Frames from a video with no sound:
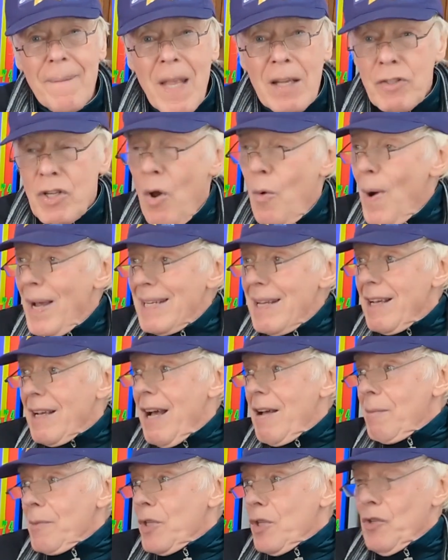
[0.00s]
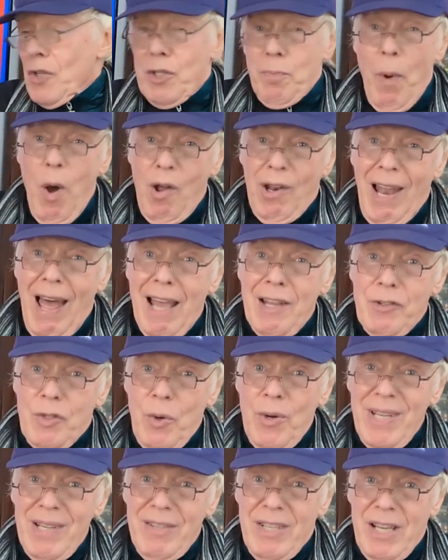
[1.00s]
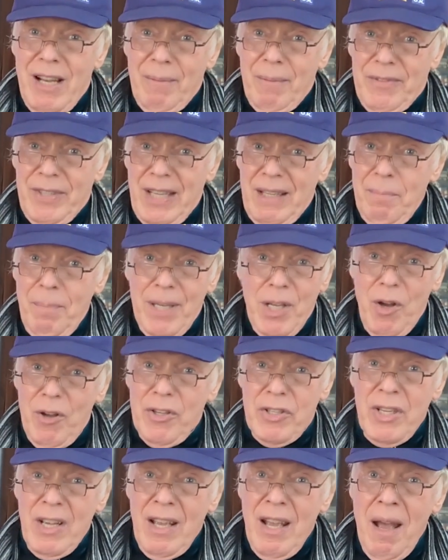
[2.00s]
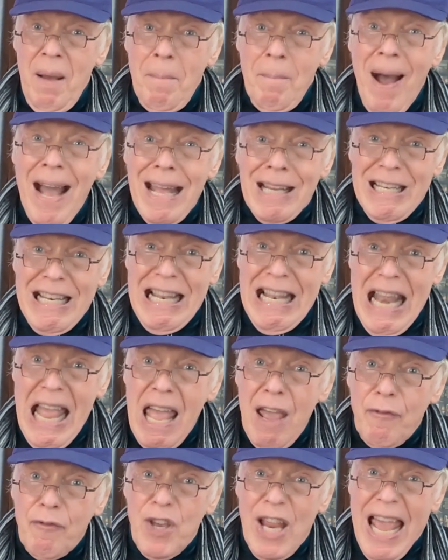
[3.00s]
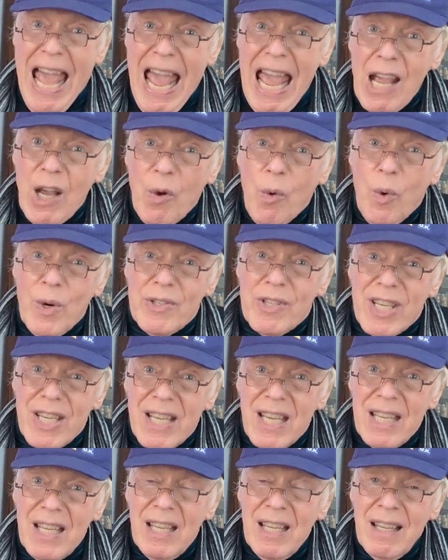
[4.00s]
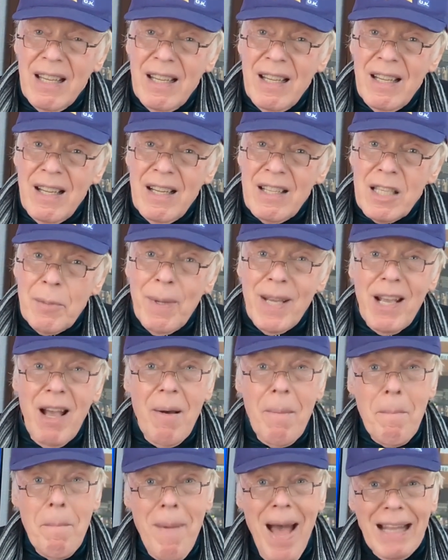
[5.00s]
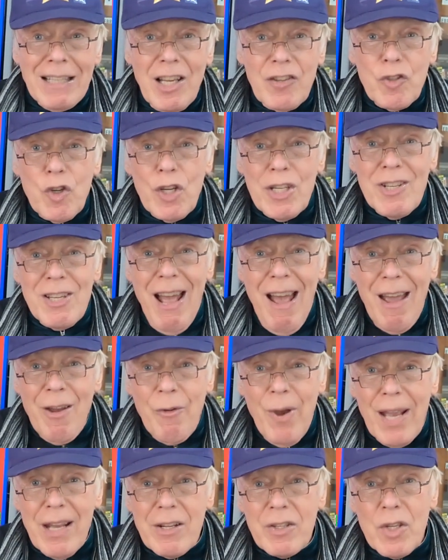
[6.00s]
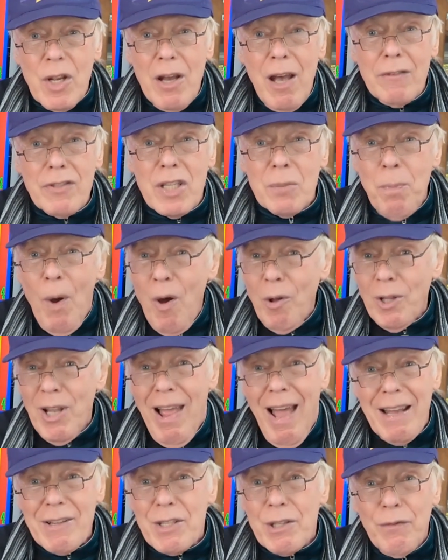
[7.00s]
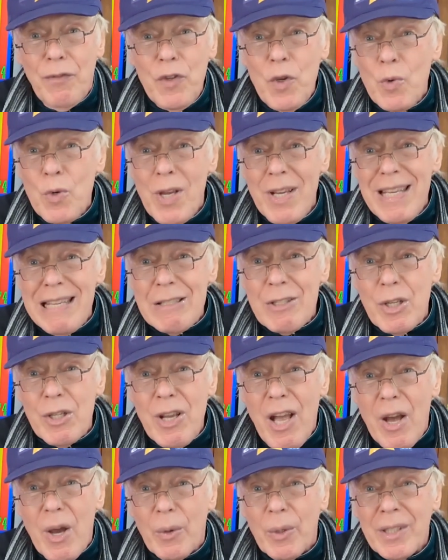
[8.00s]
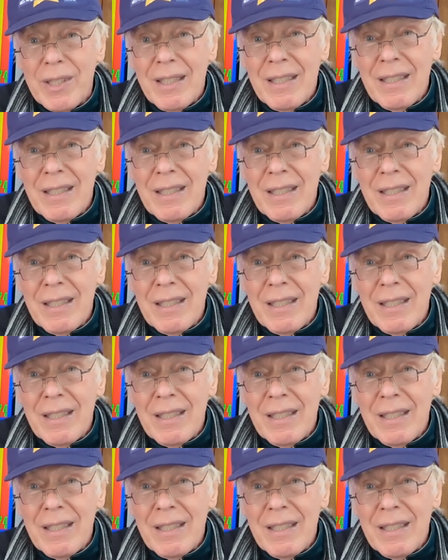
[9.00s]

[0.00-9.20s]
So when it comes to Spotlight doing something, because Matt left Equity to become managing director of Spotlight a few years ago.